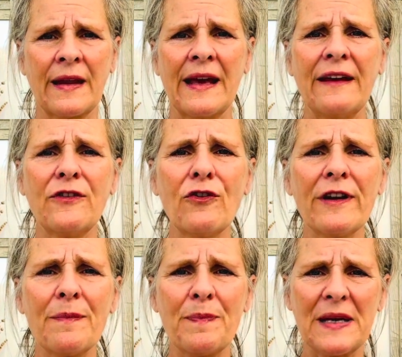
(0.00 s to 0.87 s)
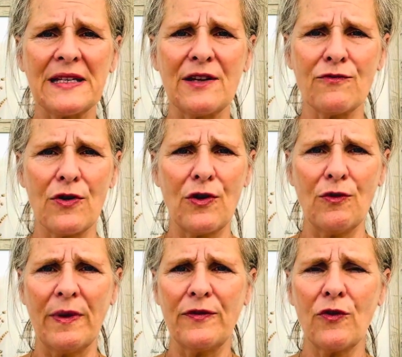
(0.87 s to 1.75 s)
If you're in a busy
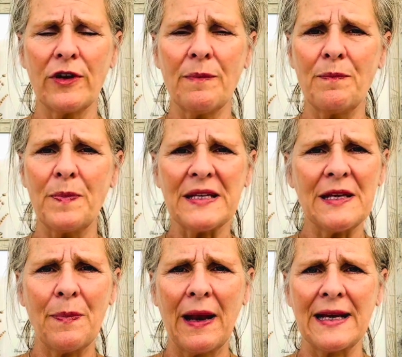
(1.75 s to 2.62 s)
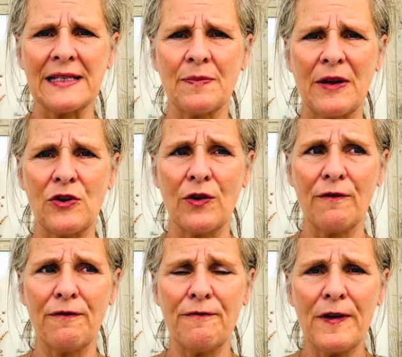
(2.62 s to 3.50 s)
room, if you're in a busy place and you can
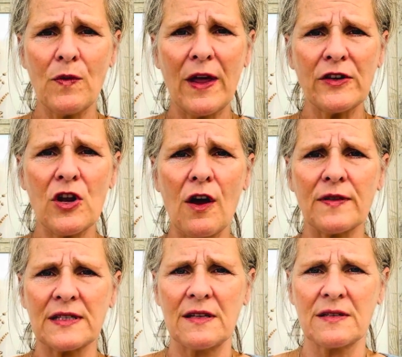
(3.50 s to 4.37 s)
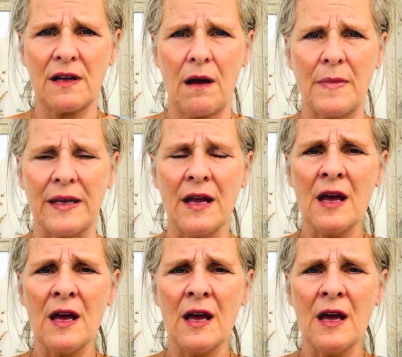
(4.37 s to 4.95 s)
feel that nervousness coming,